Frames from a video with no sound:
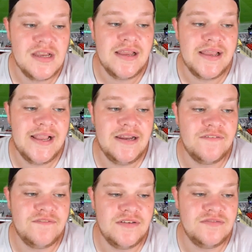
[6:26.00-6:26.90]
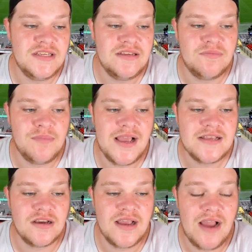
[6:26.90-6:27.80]
In 15th
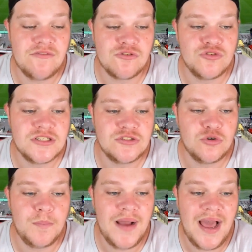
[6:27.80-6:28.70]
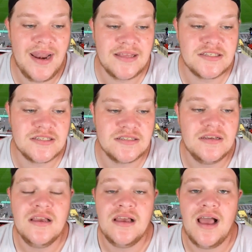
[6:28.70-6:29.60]
place, I have Crystal Palace.
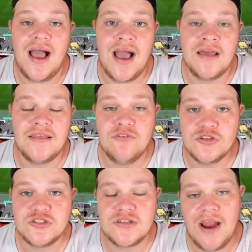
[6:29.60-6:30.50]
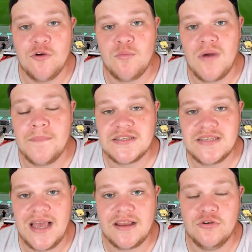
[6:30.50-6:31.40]
They've lost Aaron
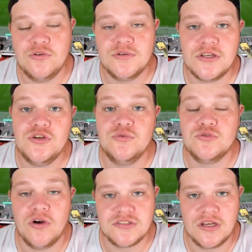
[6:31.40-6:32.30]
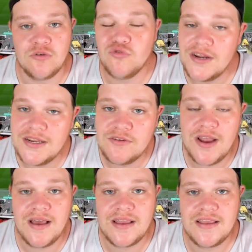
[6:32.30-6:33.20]
Wan-Bissaka, who is a huge loss. I really rate
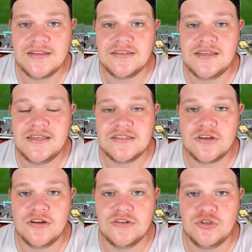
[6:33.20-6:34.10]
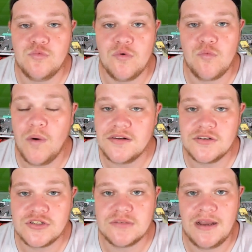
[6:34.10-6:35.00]
that kid, and he is going to do
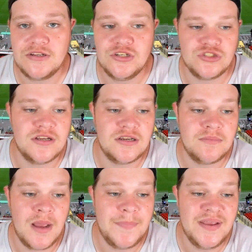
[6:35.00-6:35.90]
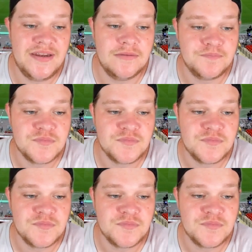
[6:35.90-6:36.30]
wonders at Manchester United, in my opinion.